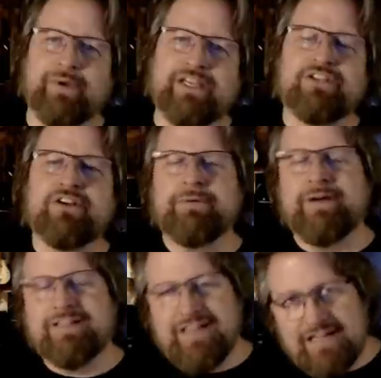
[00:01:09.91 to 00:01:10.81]
We can talk
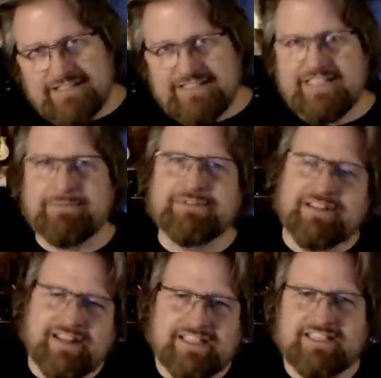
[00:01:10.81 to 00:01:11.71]
about concepts
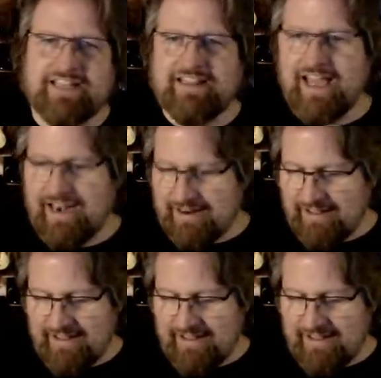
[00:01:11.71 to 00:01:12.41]
and things like that.